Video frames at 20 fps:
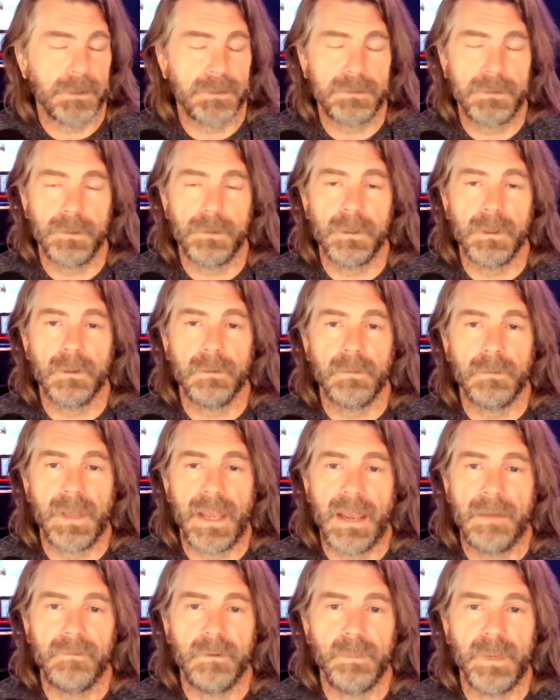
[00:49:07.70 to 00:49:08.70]
Studio, the
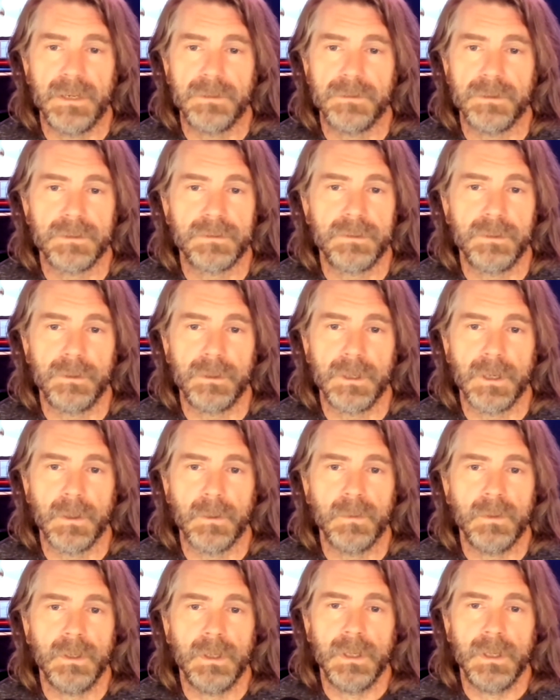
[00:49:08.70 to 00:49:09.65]
Avid Matrix Studio.